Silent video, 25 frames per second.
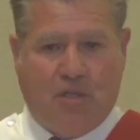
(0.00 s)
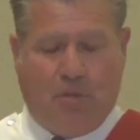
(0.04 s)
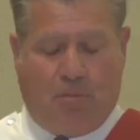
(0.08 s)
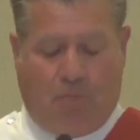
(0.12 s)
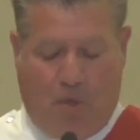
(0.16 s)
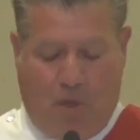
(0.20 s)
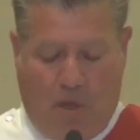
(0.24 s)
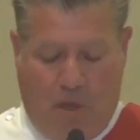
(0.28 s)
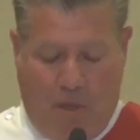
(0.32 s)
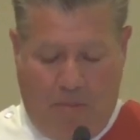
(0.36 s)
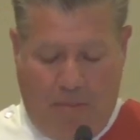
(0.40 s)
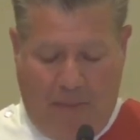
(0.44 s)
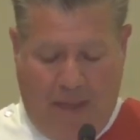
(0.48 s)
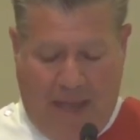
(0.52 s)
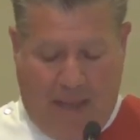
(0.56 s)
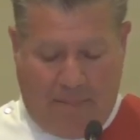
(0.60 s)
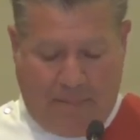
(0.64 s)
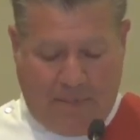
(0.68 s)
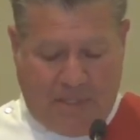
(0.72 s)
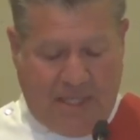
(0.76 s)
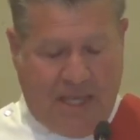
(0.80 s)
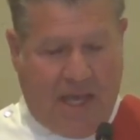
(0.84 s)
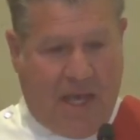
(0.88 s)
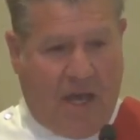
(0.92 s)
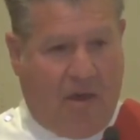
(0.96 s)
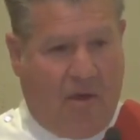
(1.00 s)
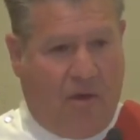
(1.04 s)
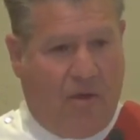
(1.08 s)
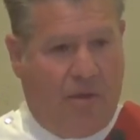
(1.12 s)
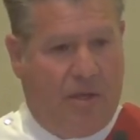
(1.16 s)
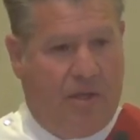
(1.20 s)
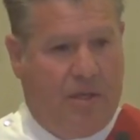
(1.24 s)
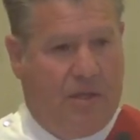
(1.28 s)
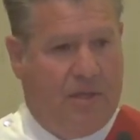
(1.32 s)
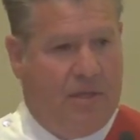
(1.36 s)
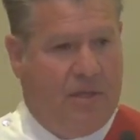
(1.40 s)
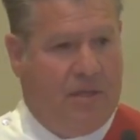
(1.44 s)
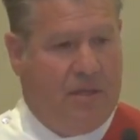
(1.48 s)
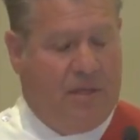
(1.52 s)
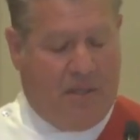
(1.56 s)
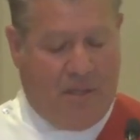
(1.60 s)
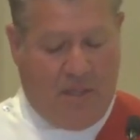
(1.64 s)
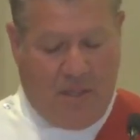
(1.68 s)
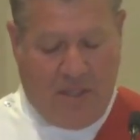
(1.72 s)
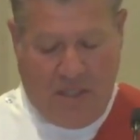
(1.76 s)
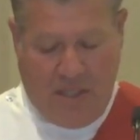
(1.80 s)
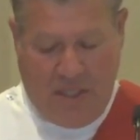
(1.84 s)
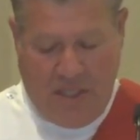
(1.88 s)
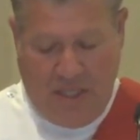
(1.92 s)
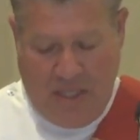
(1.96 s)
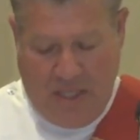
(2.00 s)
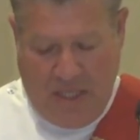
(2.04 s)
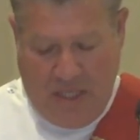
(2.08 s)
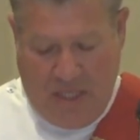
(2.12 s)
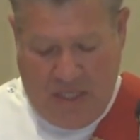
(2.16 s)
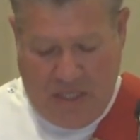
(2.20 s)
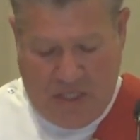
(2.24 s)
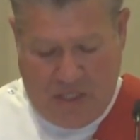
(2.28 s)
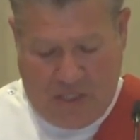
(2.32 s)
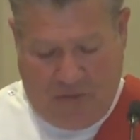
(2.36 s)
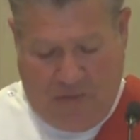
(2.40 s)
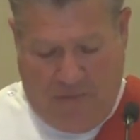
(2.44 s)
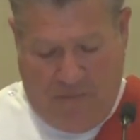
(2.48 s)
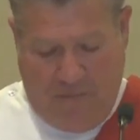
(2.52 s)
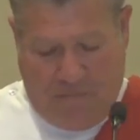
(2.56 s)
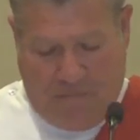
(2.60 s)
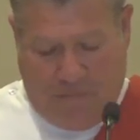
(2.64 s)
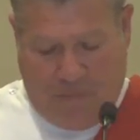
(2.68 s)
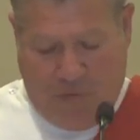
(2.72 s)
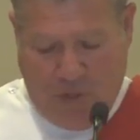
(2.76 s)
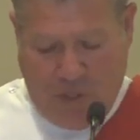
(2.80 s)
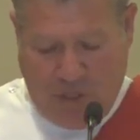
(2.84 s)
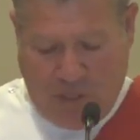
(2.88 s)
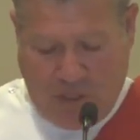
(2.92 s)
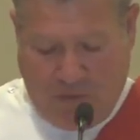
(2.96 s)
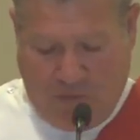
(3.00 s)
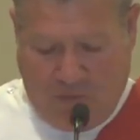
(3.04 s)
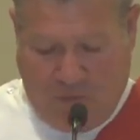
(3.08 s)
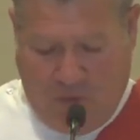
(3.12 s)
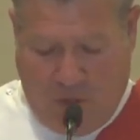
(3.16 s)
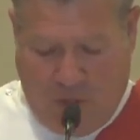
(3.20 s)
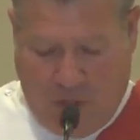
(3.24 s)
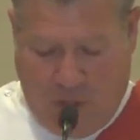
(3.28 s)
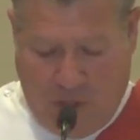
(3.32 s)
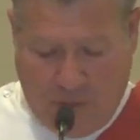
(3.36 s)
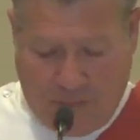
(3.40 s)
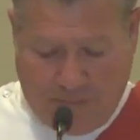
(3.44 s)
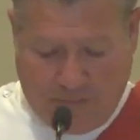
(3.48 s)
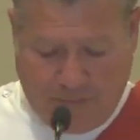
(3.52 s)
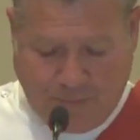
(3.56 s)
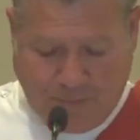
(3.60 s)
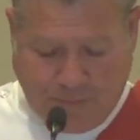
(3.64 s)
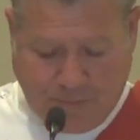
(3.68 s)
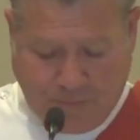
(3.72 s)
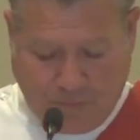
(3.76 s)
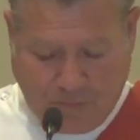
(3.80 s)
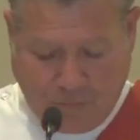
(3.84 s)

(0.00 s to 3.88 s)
Paul maps out is, first of all,